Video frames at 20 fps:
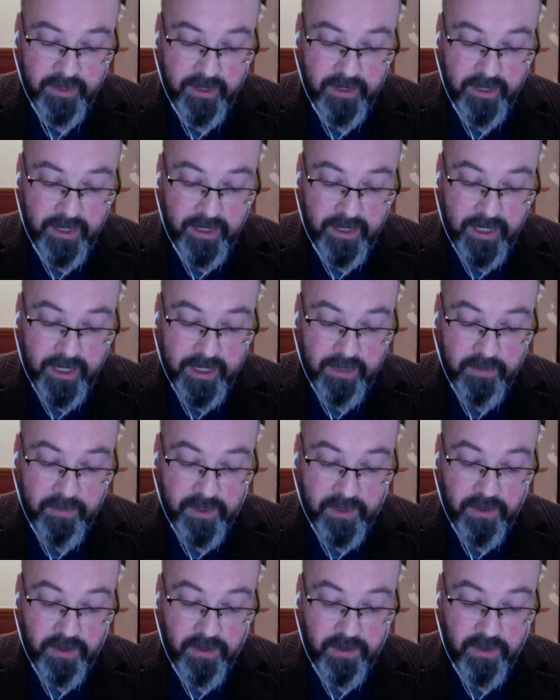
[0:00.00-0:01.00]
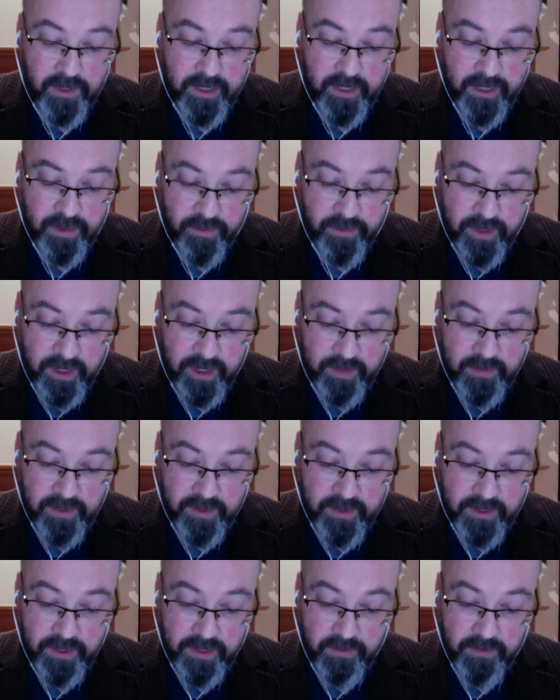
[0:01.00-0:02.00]
Let him soothe his
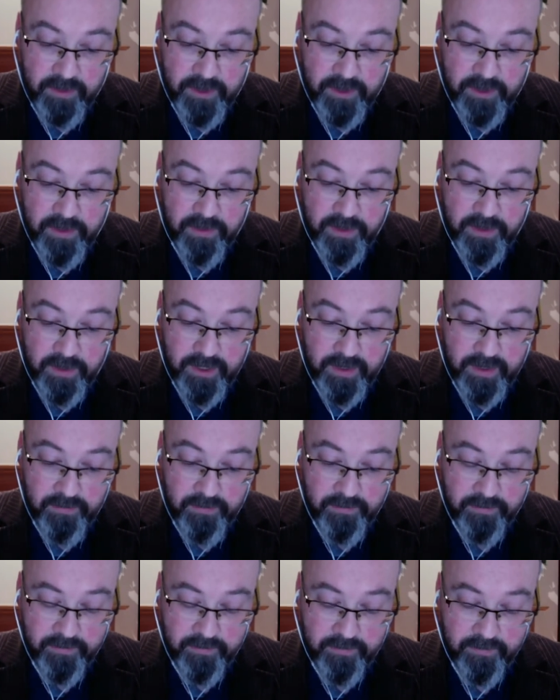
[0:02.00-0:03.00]
tribes, they will soothe him.